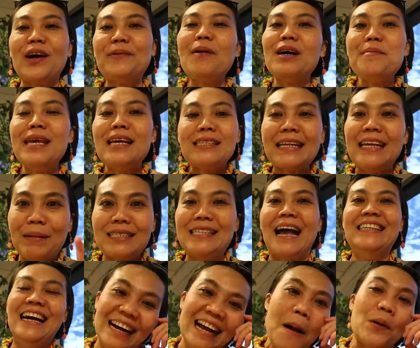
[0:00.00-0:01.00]
I
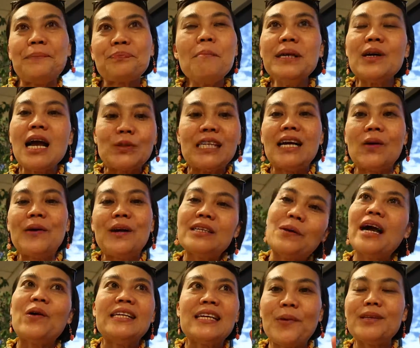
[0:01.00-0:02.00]
guess
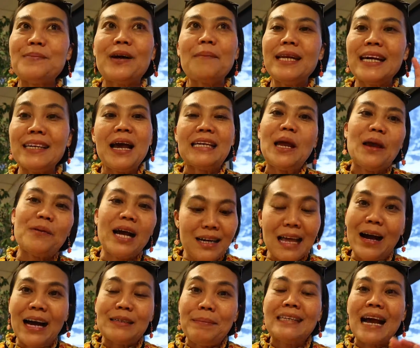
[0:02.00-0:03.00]
11 between
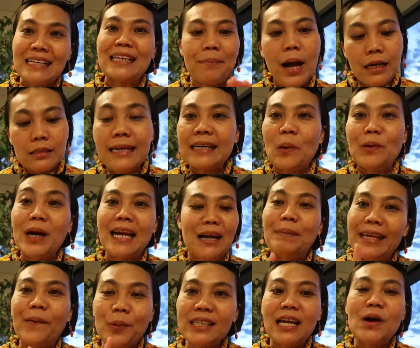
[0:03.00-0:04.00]
11 and
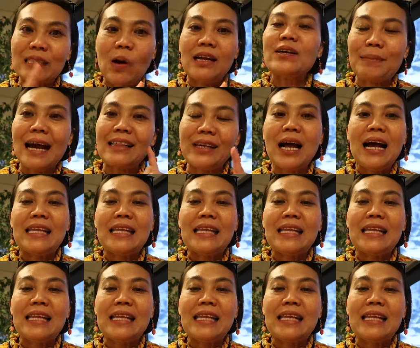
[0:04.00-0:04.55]
midnight